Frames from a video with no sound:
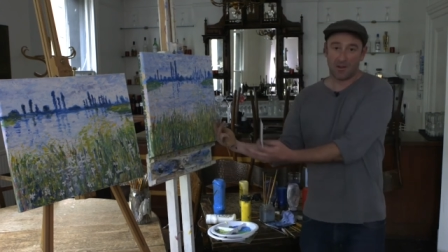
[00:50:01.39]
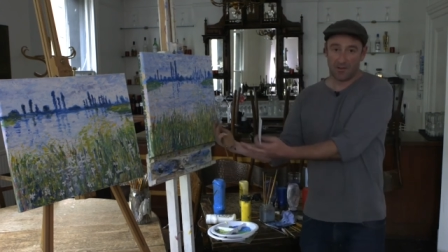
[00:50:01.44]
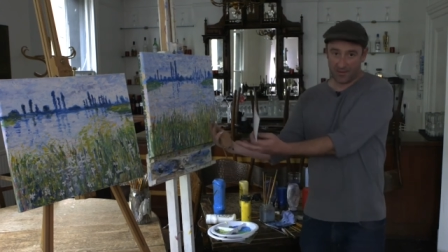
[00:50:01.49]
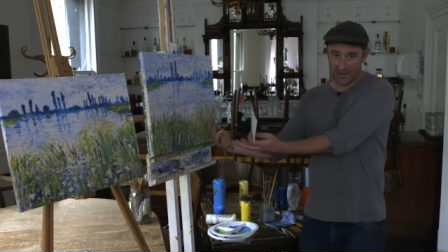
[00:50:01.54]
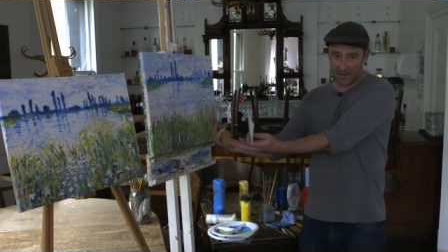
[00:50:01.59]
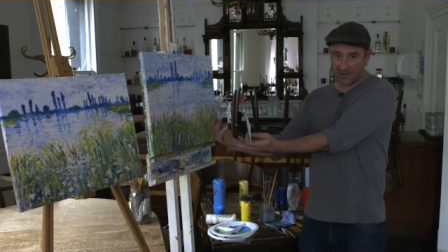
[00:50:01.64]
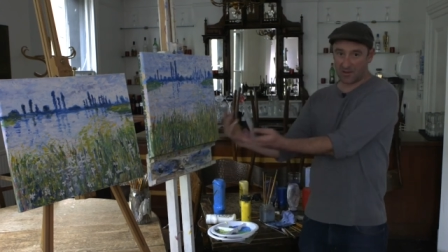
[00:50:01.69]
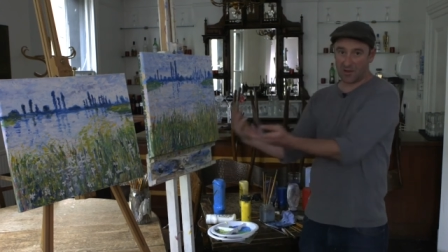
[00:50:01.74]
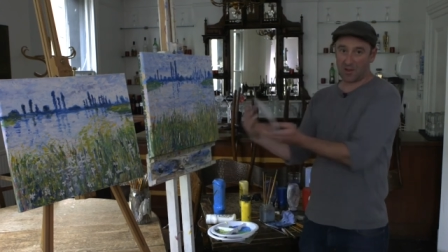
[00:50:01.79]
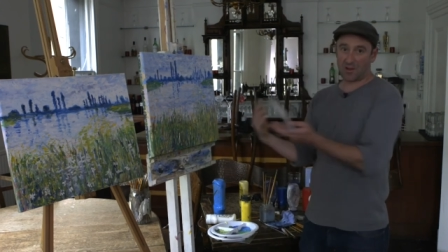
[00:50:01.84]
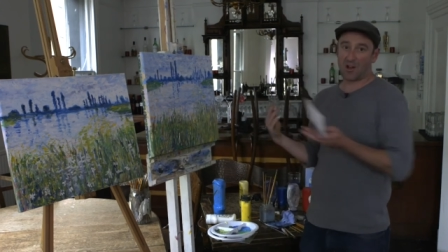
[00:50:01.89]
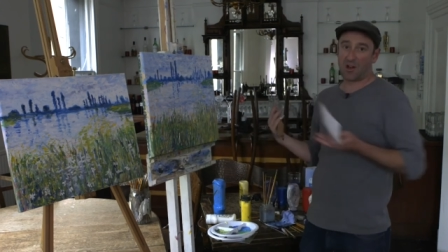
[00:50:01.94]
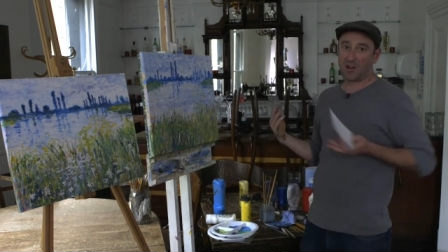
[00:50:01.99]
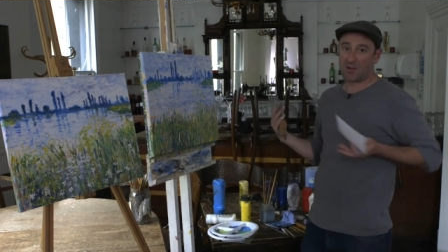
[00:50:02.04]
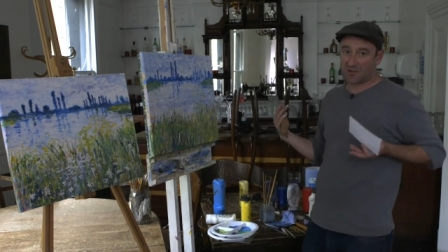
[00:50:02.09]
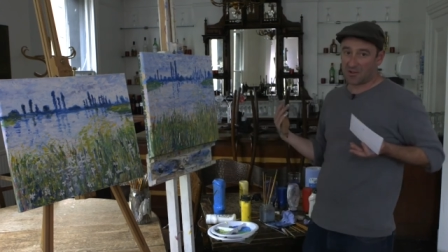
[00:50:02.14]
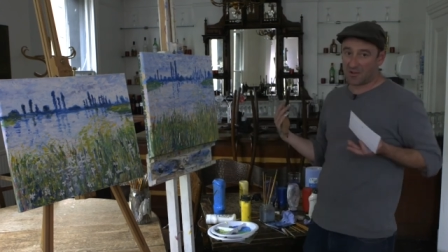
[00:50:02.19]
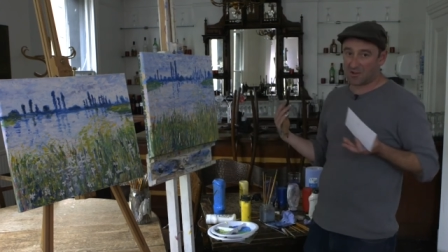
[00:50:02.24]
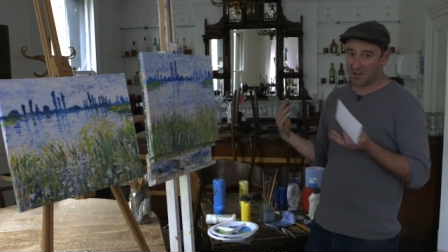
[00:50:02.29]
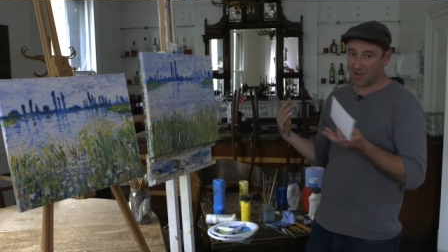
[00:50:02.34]
Things that are
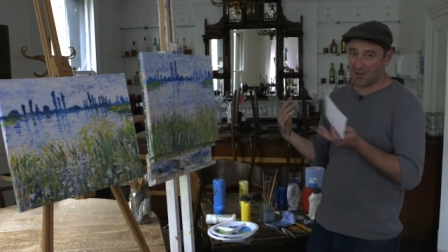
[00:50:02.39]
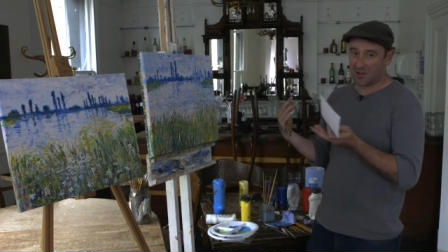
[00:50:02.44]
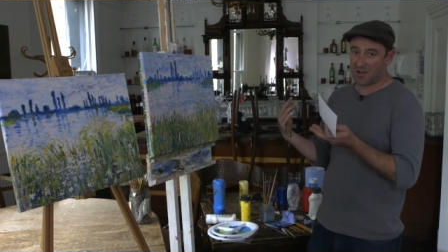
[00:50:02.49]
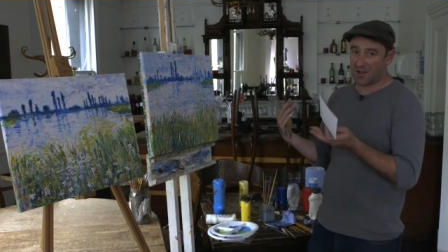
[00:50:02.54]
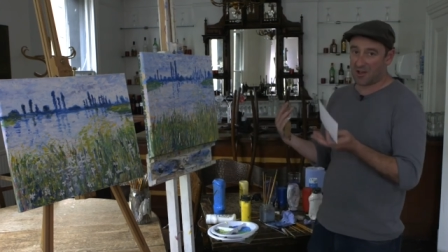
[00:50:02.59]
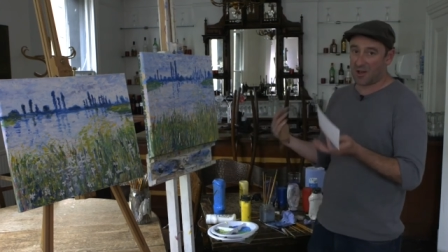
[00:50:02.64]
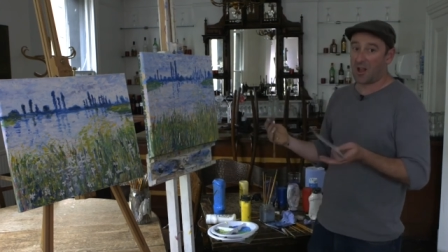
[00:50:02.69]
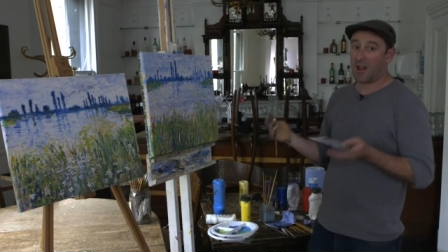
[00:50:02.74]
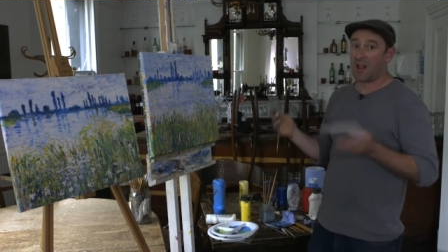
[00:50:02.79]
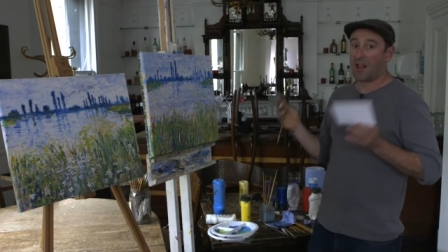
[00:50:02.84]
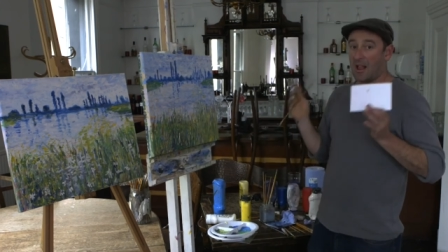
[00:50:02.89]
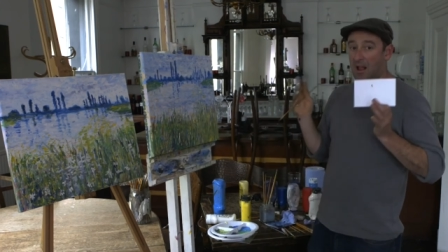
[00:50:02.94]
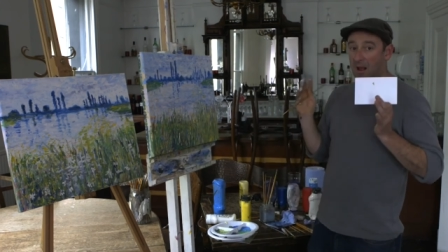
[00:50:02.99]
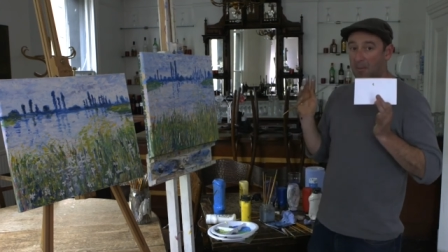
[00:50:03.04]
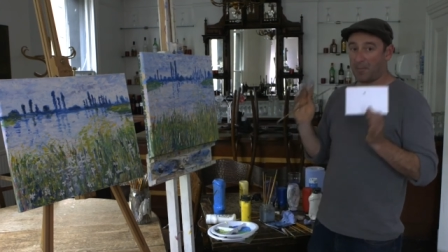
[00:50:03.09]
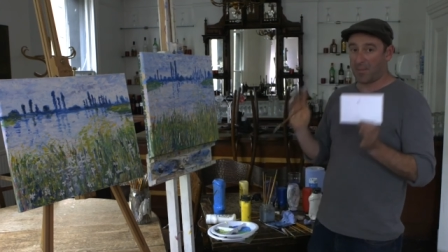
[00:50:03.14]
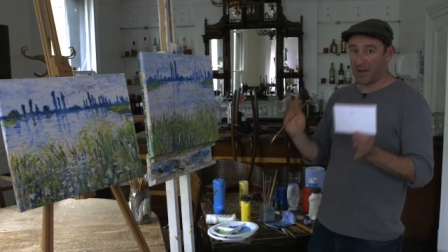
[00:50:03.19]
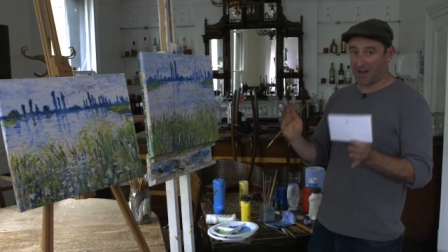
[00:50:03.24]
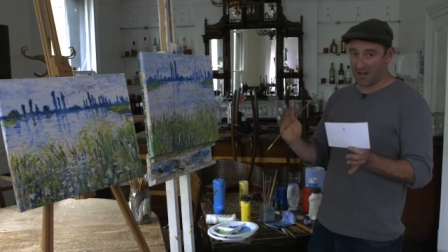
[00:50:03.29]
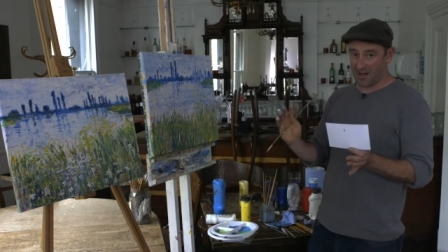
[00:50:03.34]
closer to you are
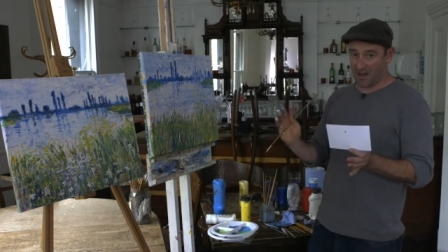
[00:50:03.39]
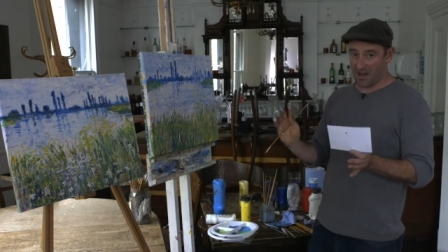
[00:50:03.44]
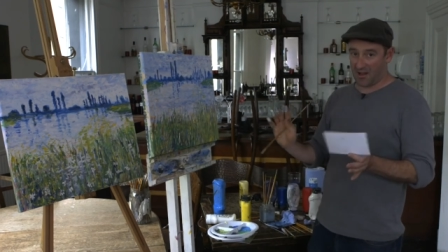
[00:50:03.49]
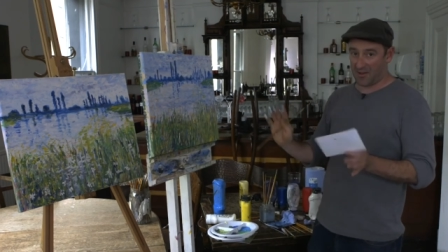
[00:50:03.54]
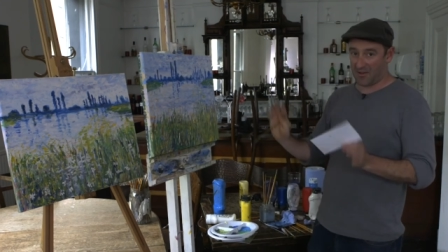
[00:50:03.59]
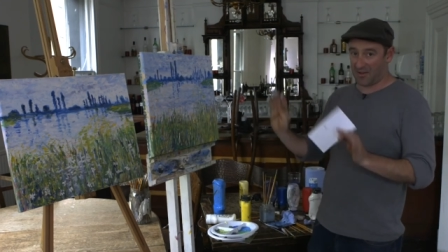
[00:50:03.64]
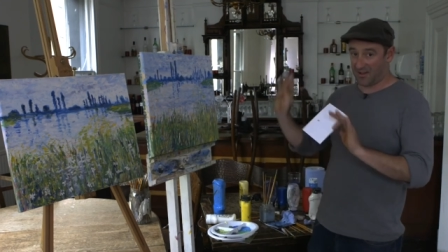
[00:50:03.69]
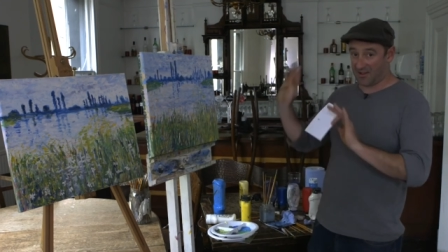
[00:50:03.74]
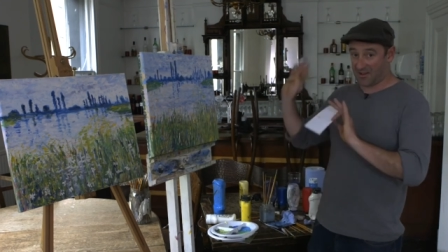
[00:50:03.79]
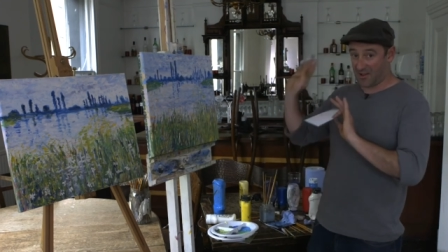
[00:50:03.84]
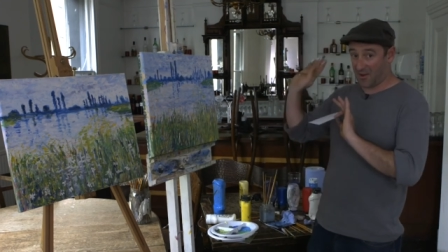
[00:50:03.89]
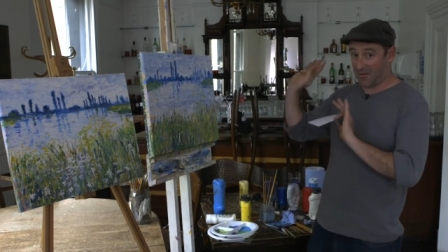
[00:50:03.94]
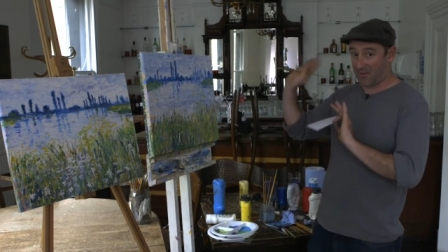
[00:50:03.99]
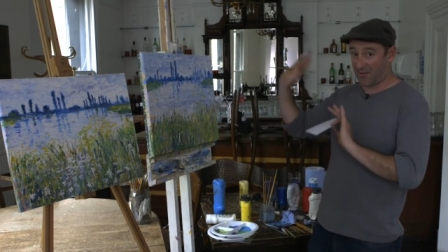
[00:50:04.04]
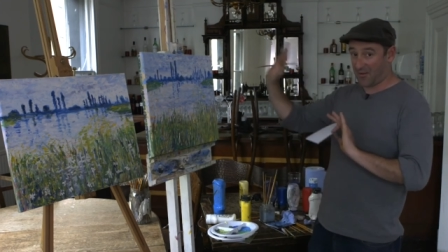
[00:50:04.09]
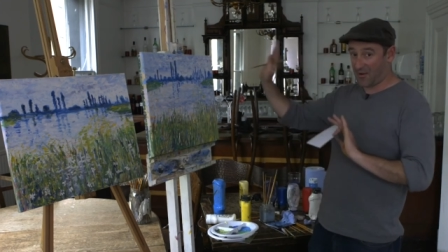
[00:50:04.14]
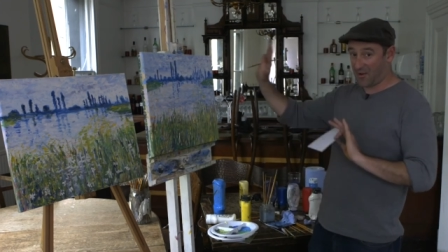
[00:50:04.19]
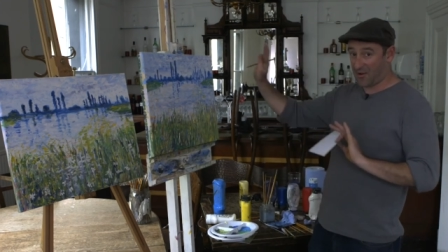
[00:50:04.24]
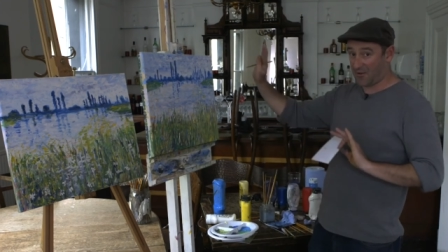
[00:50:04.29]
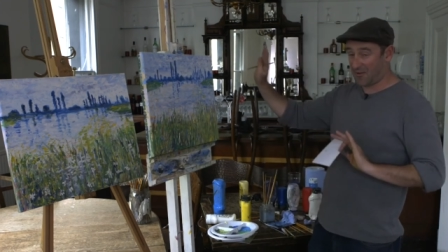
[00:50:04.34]
bigger. Things that are
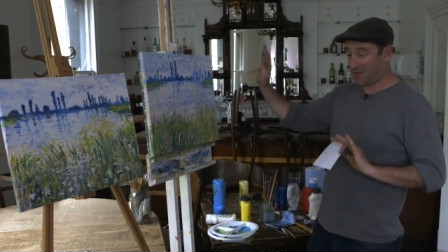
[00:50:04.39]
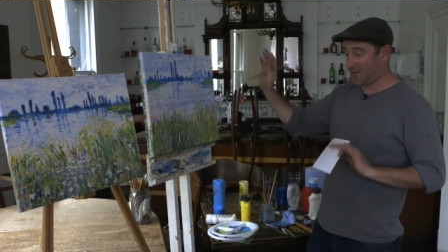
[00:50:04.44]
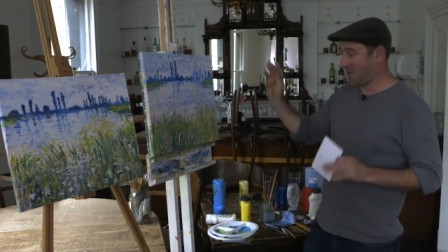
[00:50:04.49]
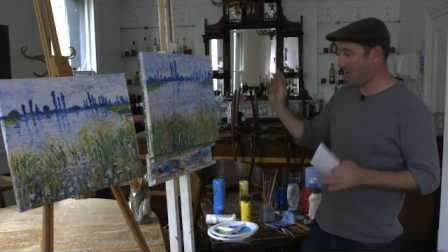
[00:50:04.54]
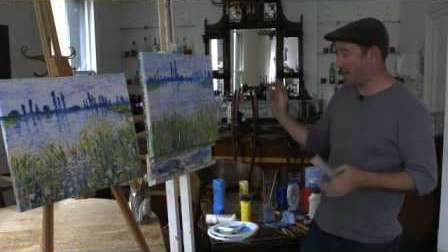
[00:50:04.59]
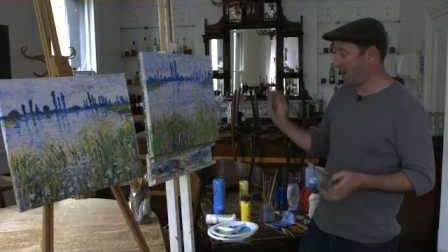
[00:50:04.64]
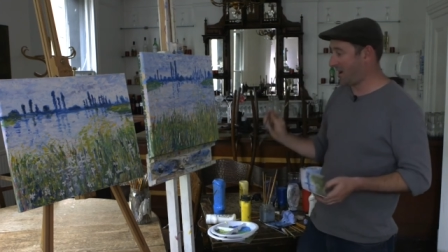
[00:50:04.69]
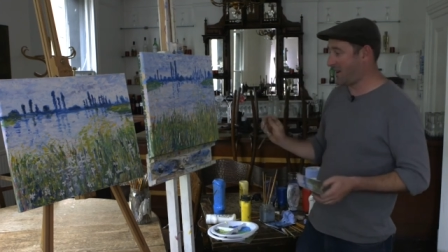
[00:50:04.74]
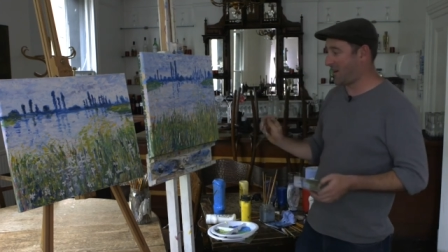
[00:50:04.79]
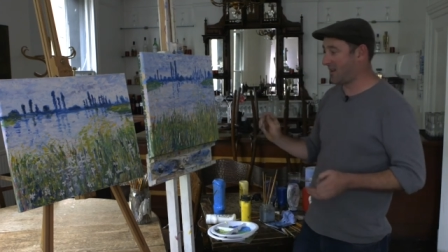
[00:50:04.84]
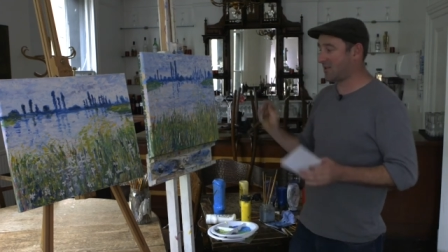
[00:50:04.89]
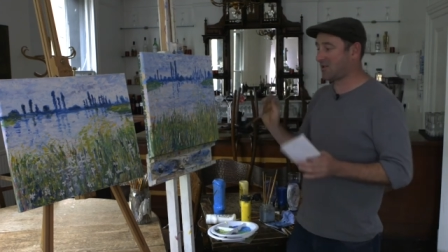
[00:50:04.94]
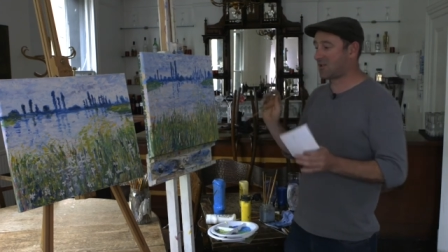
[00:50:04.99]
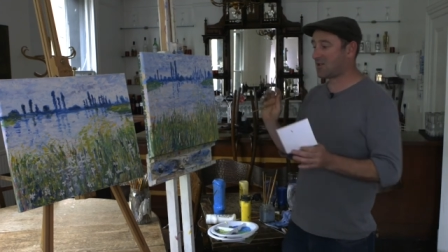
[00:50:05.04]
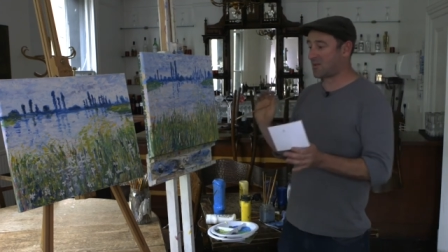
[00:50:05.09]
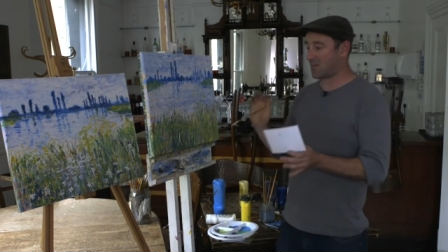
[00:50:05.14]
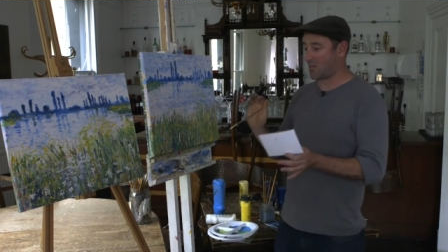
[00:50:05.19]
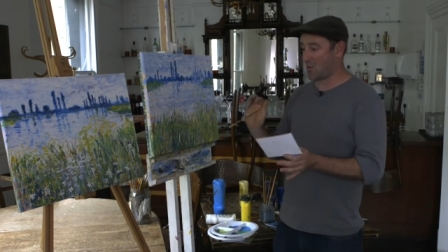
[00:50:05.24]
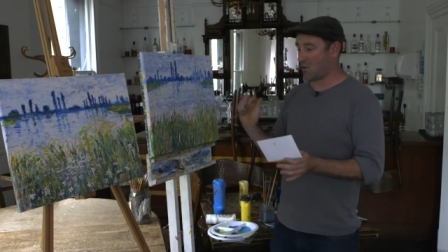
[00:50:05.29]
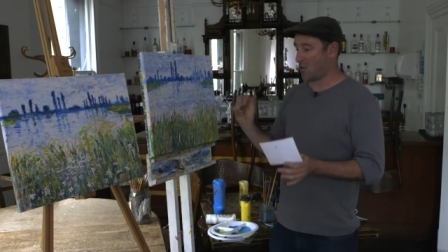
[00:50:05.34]
further away,
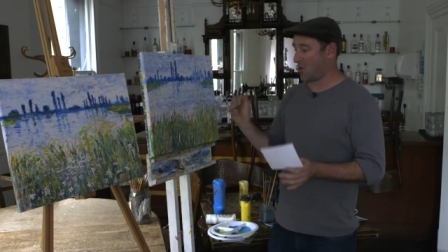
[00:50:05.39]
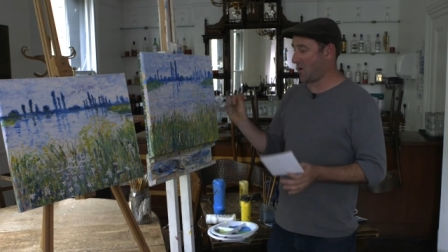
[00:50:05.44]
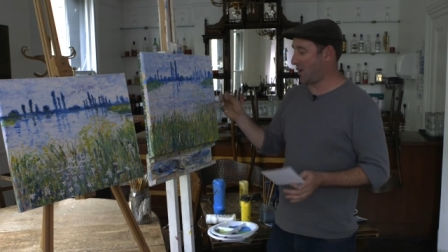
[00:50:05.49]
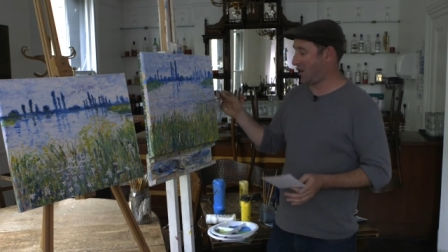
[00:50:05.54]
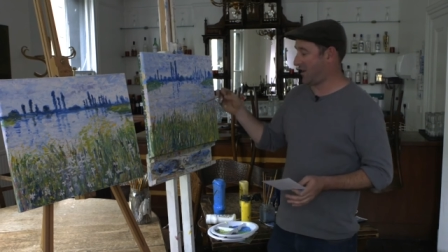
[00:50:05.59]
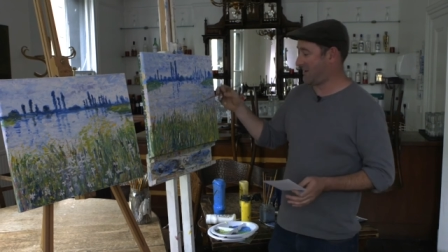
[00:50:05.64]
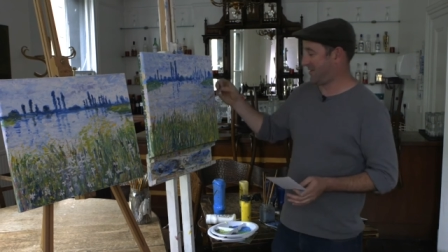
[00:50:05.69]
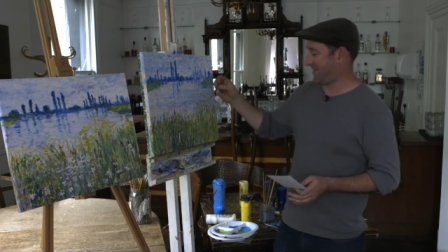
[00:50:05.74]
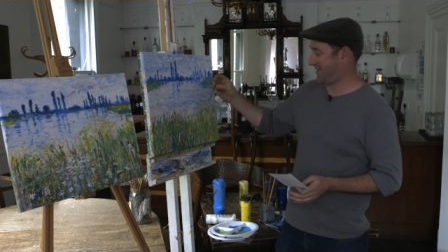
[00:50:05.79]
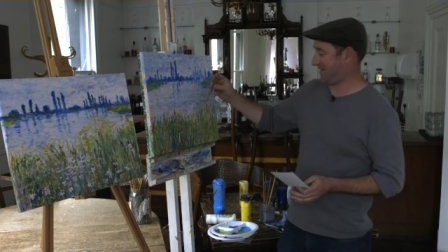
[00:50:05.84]
smaller.